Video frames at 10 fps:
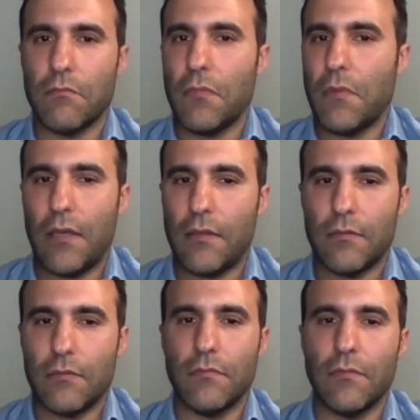And
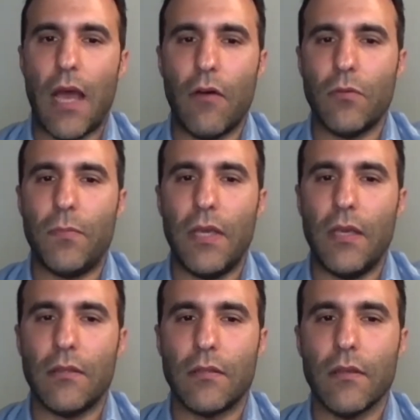that would be
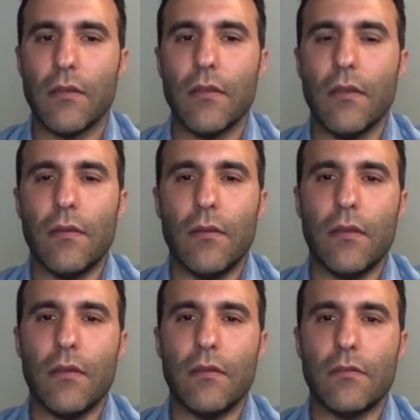it.
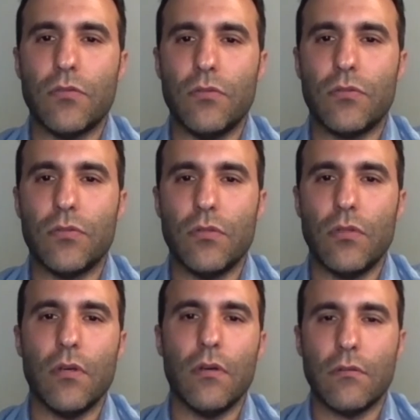
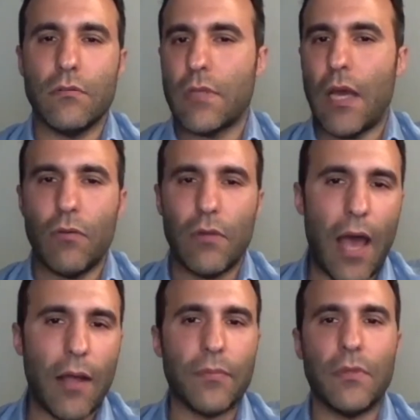That will
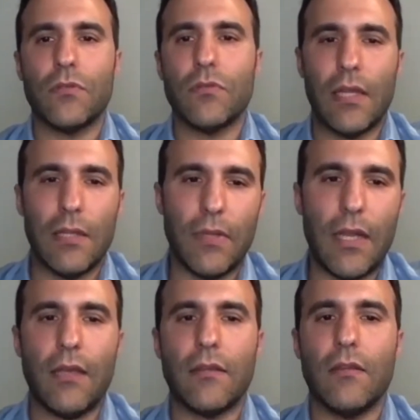help you to
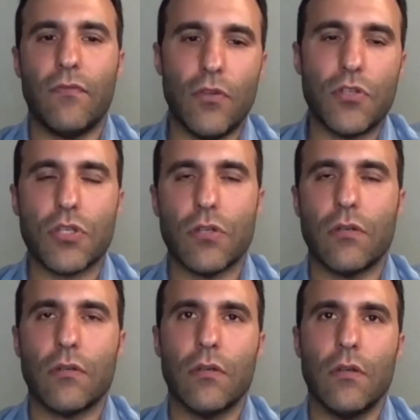eliminate
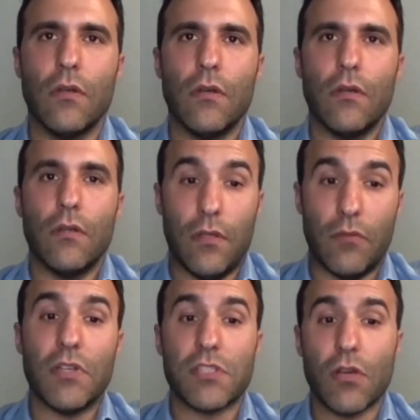the
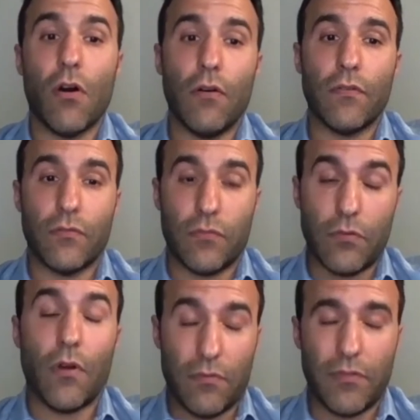risk
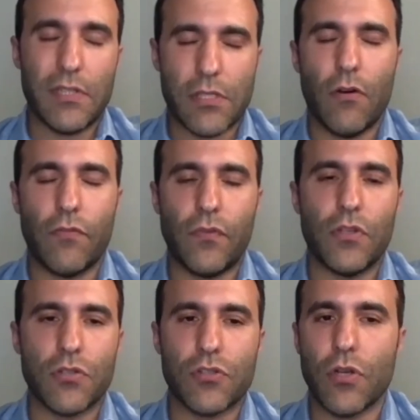of
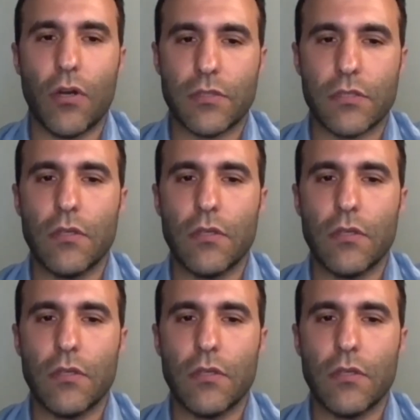future shocks.